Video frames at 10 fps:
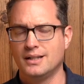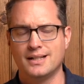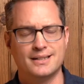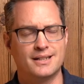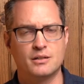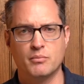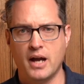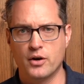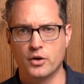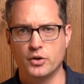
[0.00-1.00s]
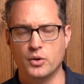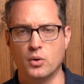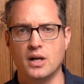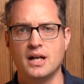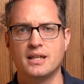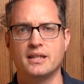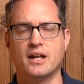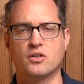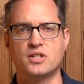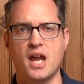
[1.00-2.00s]
It doesn't matter who.
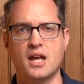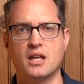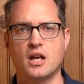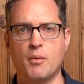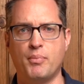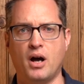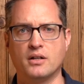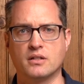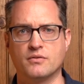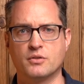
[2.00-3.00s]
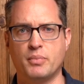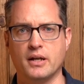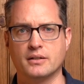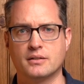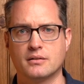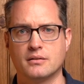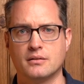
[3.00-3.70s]
They're taking up positive space.